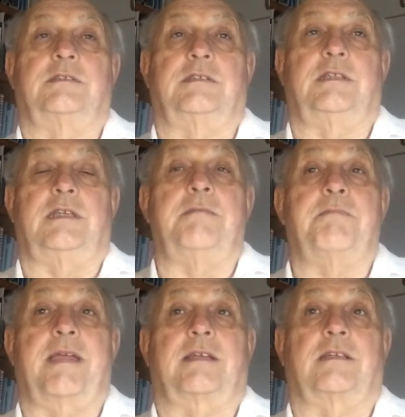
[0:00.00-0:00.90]
the
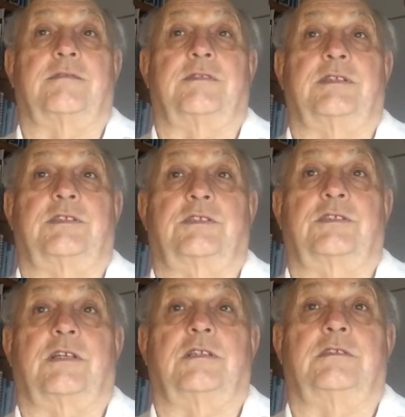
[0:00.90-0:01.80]
impact of this
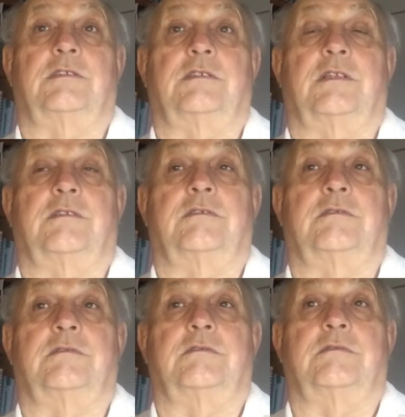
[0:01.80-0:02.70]

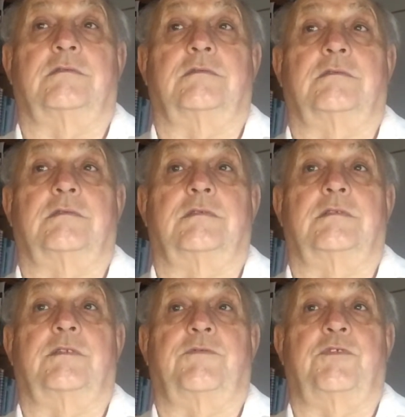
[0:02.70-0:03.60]
on
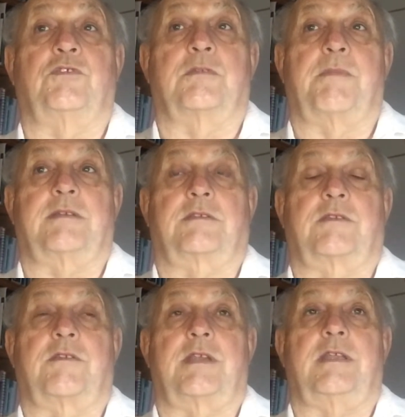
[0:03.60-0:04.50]
the future
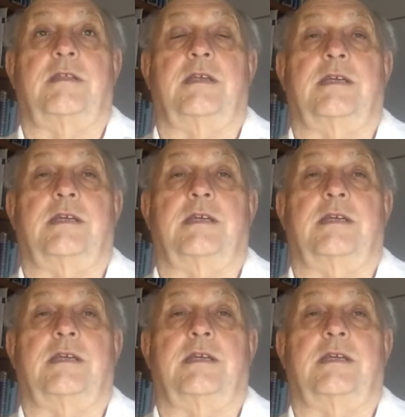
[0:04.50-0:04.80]
budgetary